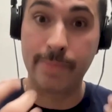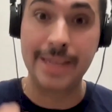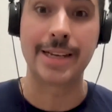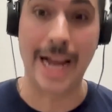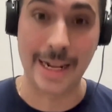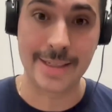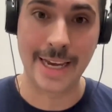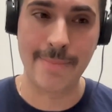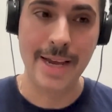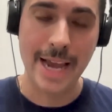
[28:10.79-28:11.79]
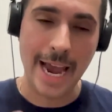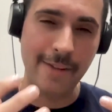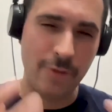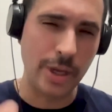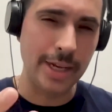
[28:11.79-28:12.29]
means a lot to him.
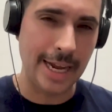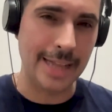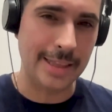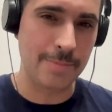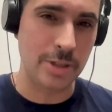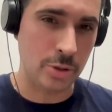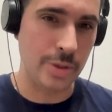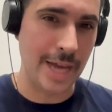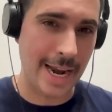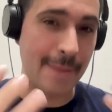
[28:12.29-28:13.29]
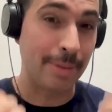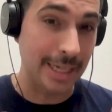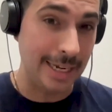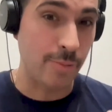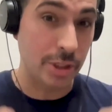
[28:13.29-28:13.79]
And if you can get them to do that and
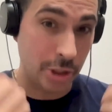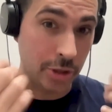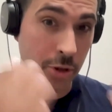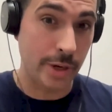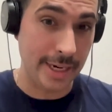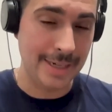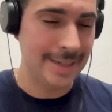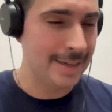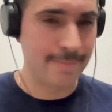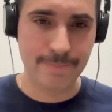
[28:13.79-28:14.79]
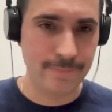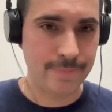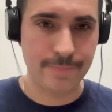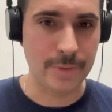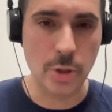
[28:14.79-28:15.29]
believe what you're doing,
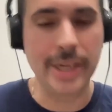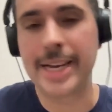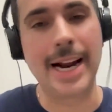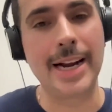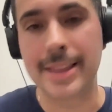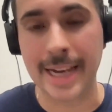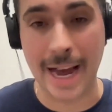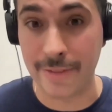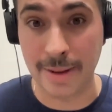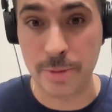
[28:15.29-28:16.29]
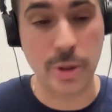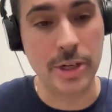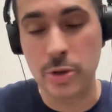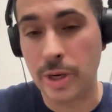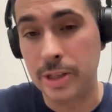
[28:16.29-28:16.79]
you can get anything out of them. You
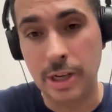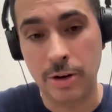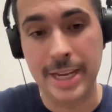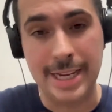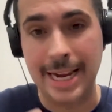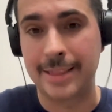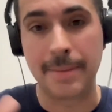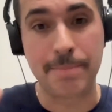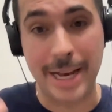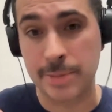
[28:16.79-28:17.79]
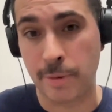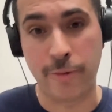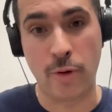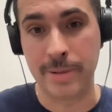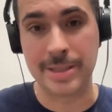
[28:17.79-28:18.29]
can literally get the best
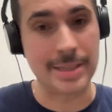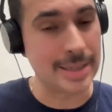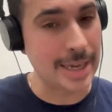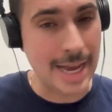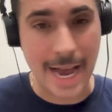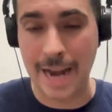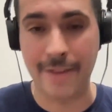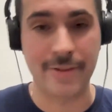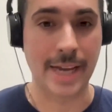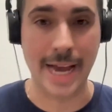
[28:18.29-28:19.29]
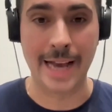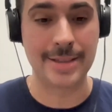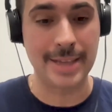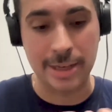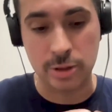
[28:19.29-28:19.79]
performances out of your
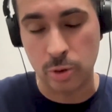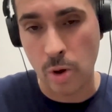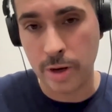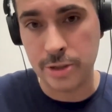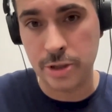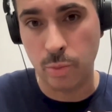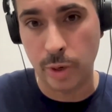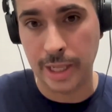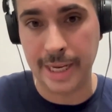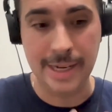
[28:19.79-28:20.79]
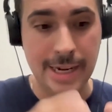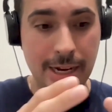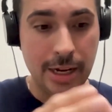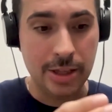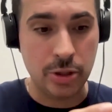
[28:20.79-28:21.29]
cast. As long as you're willing
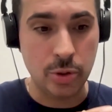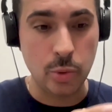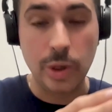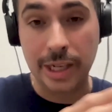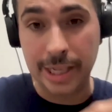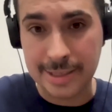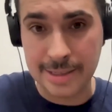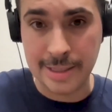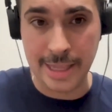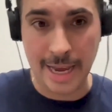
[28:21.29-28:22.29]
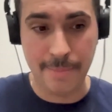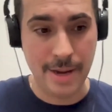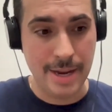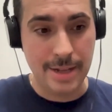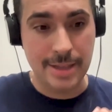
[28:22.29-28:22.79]
to listen to
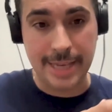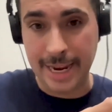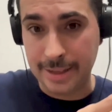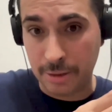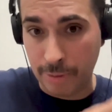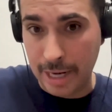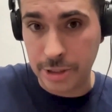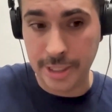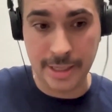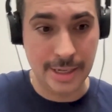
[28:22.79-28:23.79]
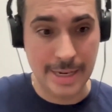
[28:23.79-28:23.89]
them, take direction,